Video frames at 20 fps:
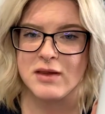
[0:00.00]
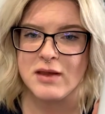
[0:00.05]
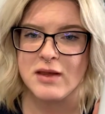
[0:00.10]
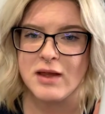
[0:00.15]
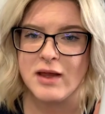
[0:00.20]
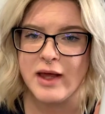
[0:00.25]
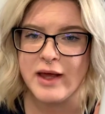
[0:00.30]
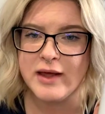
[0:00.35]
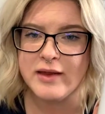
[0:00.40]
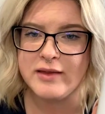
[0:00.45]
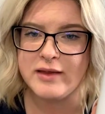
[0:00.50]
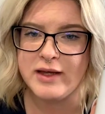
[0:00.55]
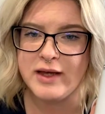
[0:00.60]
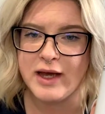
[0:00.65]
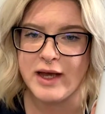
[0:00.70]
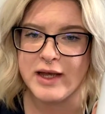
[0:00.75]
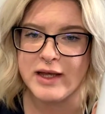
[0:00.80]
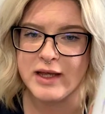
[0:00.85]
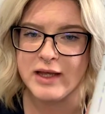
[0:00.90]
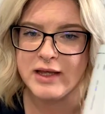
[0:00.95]
Haley,
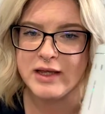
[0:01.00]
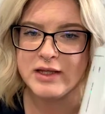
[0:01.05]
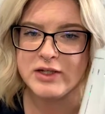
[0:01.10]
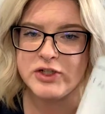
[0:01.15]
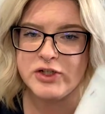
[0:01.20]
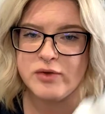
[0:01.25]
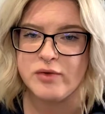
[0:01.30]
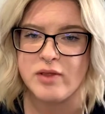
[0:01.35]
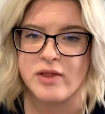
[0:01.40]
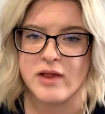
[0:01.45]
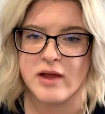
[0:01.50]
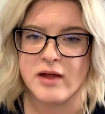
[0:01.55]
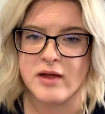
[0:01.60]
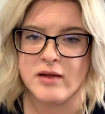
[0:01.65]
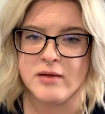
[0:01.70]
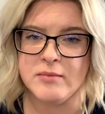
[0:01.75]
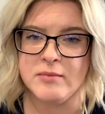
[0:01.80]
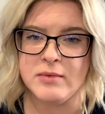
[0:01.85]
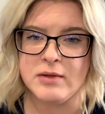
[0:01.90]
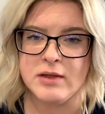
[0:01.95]
I can get you
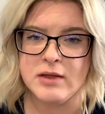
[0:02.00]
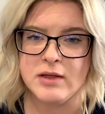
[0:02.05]
some.